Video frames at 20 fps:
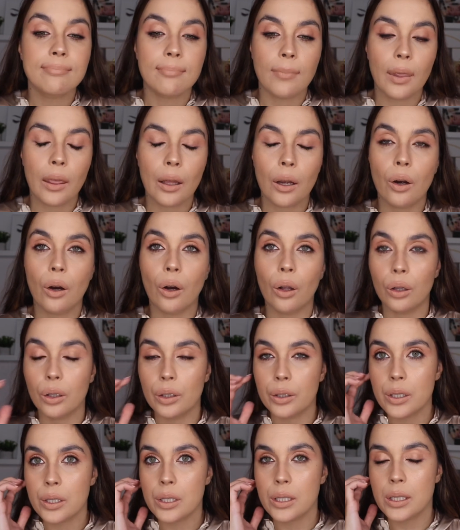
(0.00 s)
the
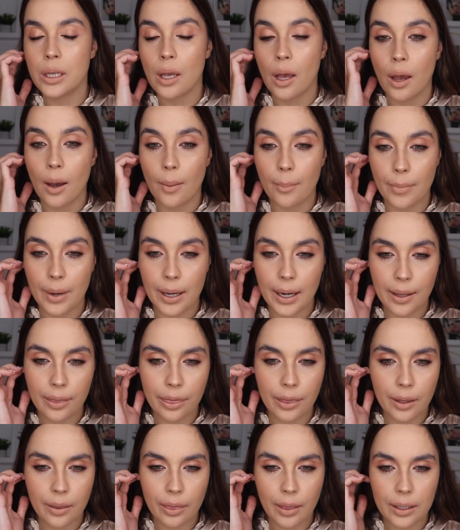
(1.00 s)
colors. But I
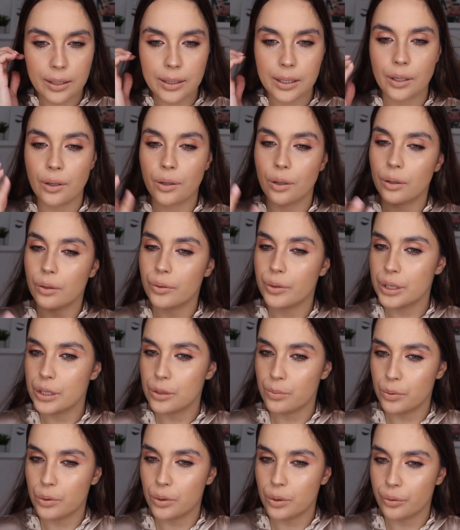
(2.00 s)
think that the color
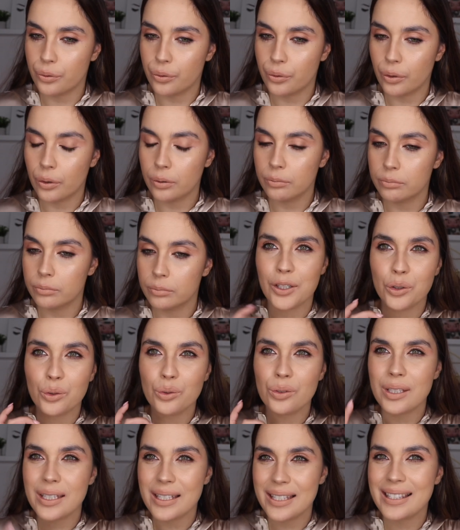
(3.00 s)
is beautiful. I
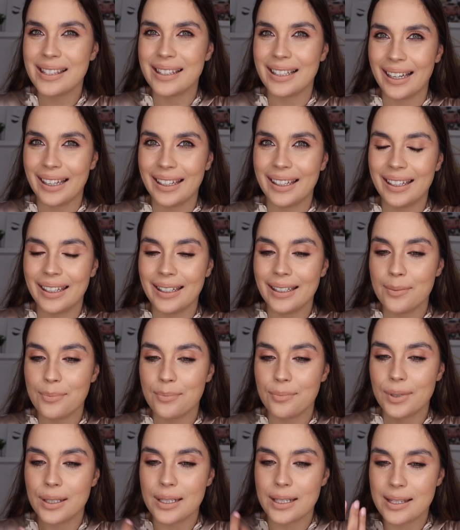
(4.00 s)
don't dislike
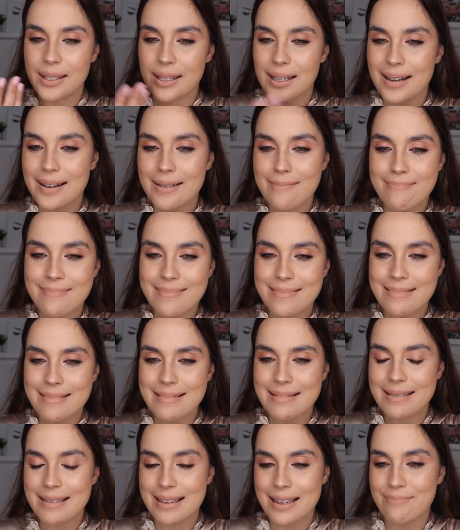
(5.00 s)
it, but it's almost
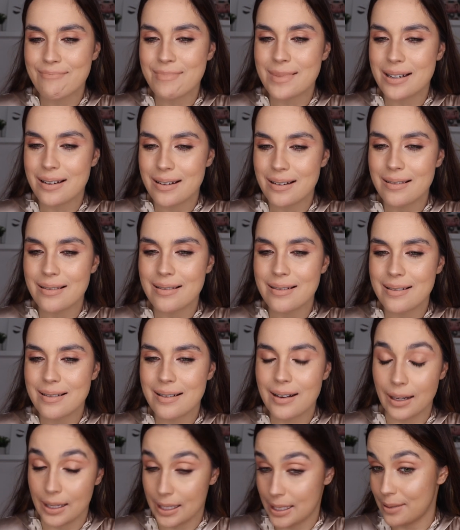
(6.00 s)
the same
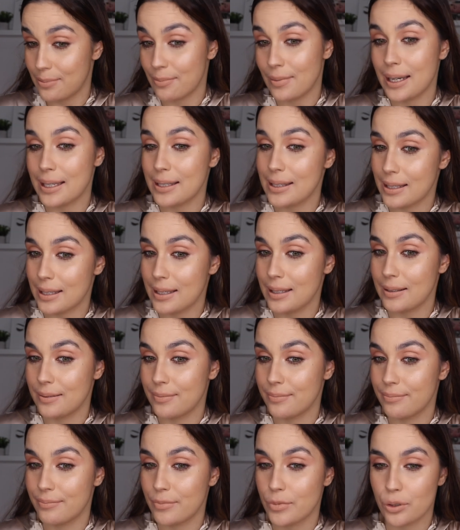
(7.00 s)
color as my
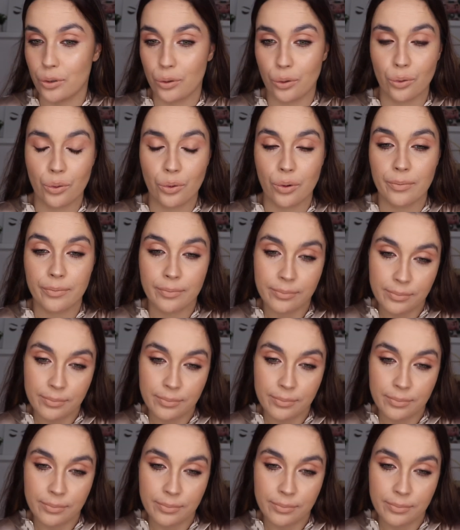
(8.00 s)
skin. So